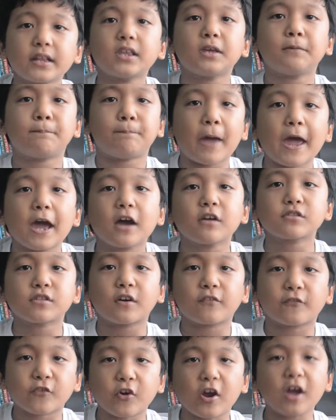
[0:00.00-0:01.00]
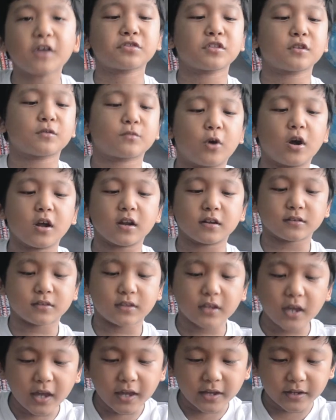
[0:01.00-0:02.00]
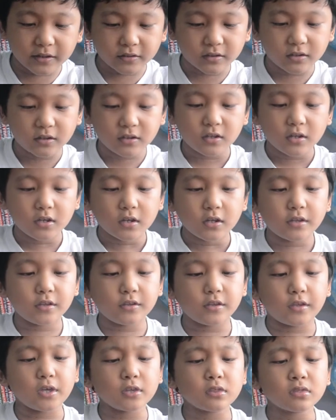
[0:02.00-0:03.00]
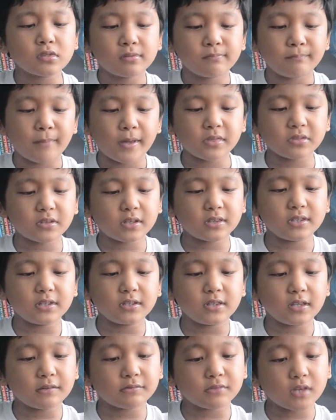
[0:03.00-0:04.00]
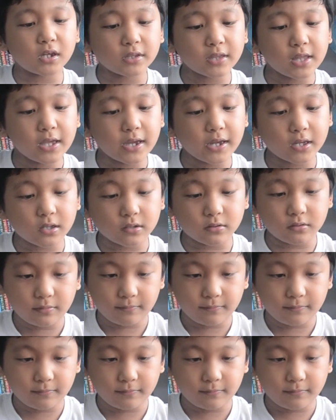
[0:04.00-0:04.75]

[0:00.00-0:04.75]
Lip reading: pounds of grass in one day. This basically lives on land.